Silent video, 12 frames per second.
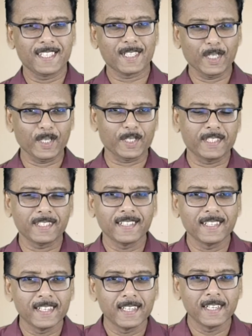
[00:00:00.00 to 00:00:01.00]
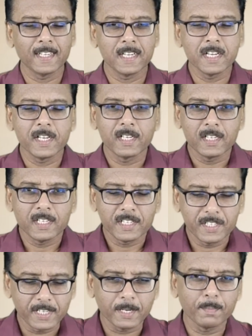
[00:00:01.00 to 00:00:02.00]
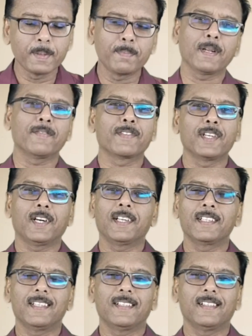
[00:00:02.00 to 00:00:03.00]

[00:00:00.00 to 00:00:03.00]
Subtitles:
Lord. Dear people of God,